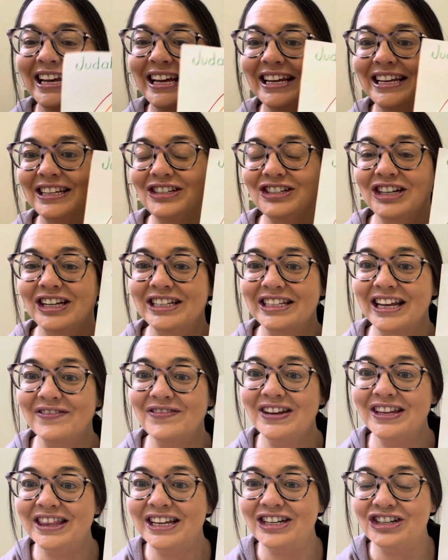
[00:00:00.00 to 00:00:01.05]
is just
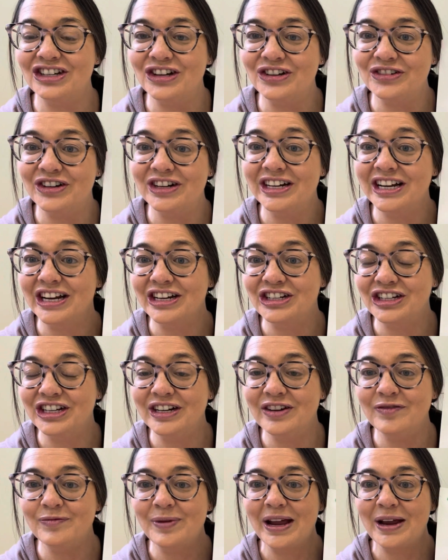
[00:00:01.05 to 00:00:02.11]
giving the children a sheet
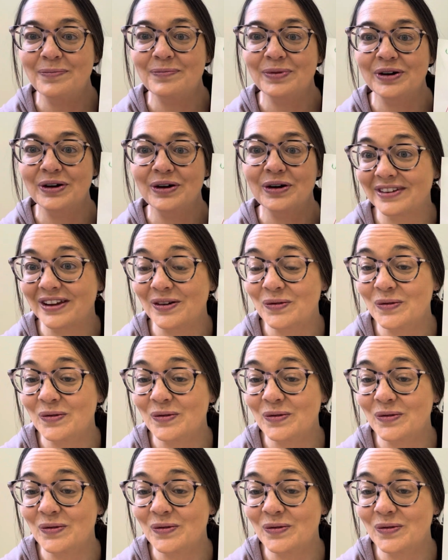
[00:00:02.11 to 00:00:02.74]
of paper